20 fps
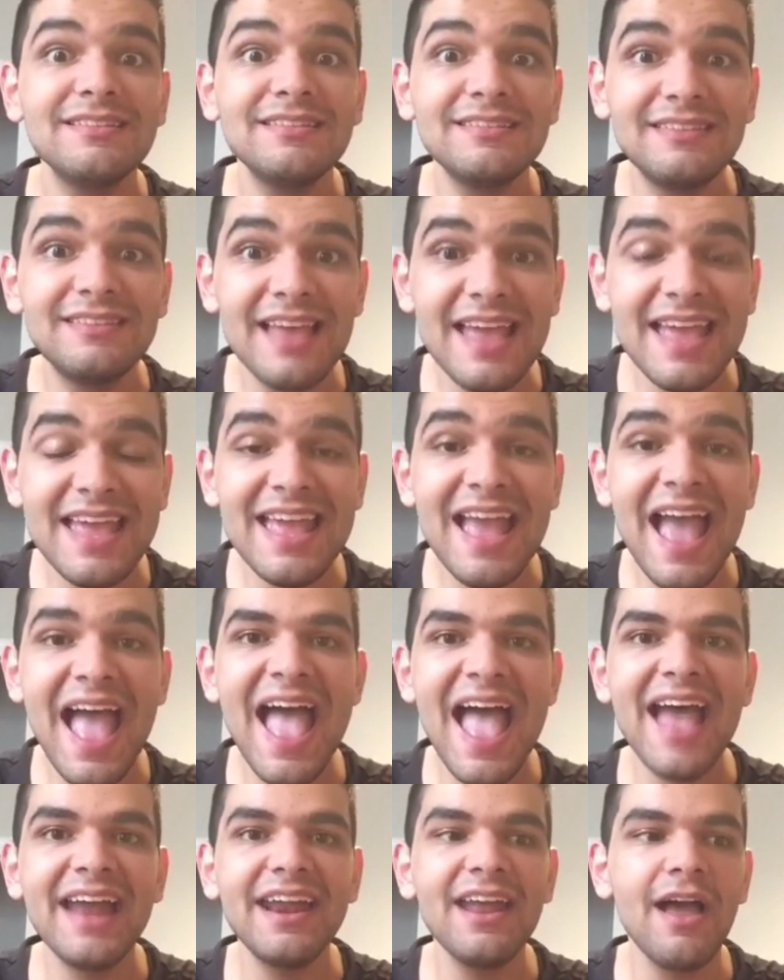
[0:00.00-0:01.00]
They
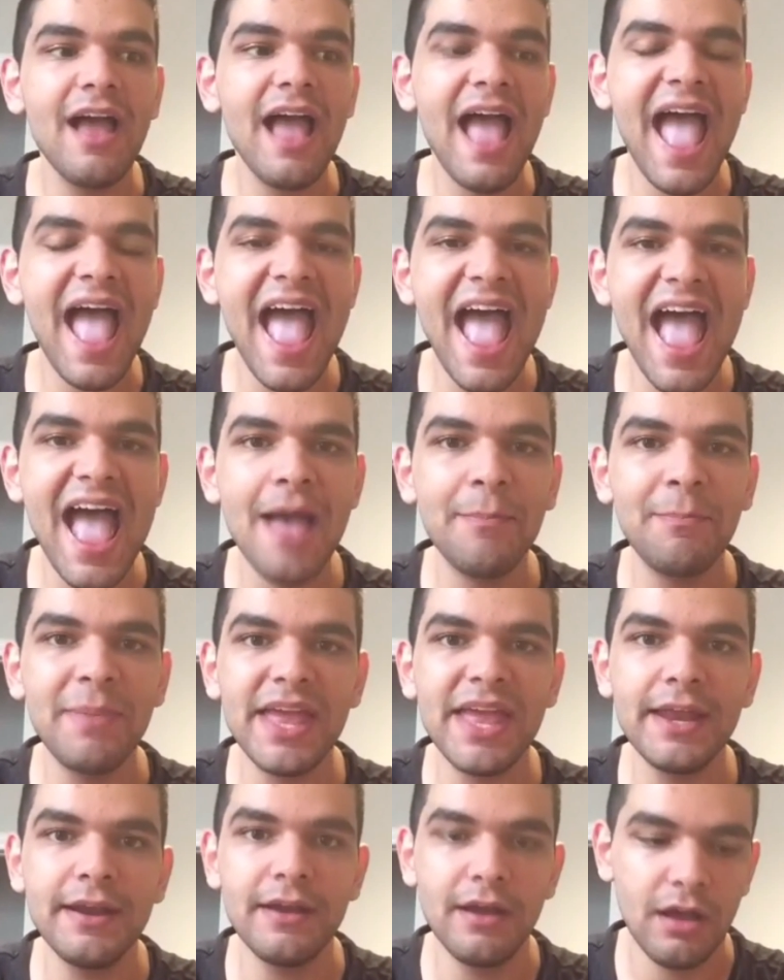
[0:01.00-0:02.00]
had a
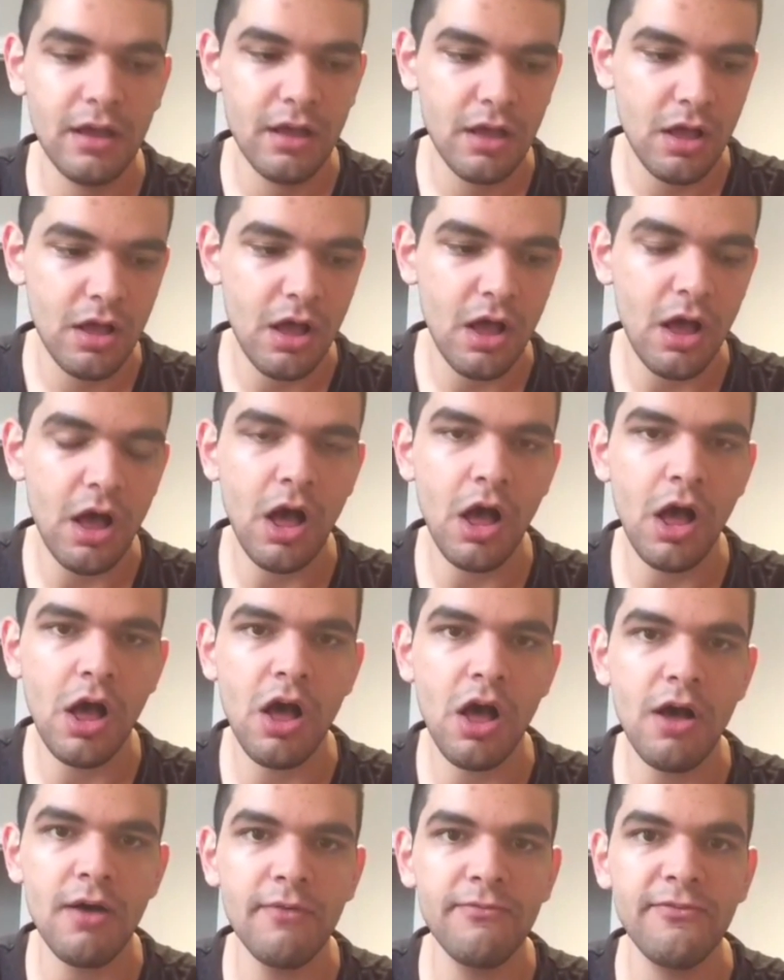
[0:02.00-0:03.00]
habit
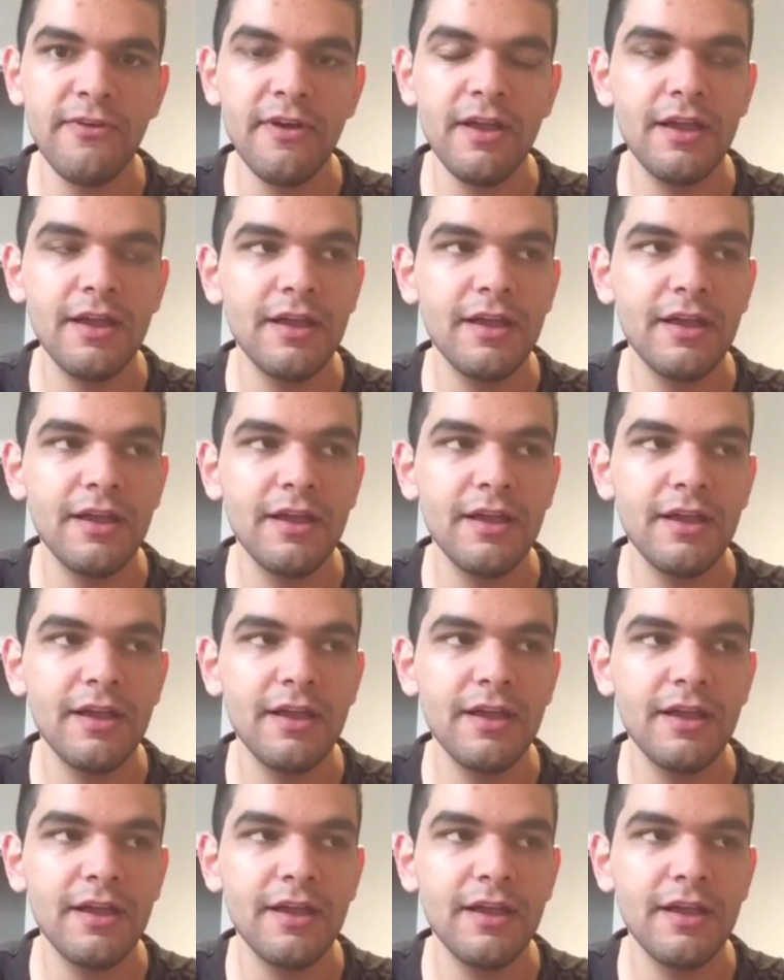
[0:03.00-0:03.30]
of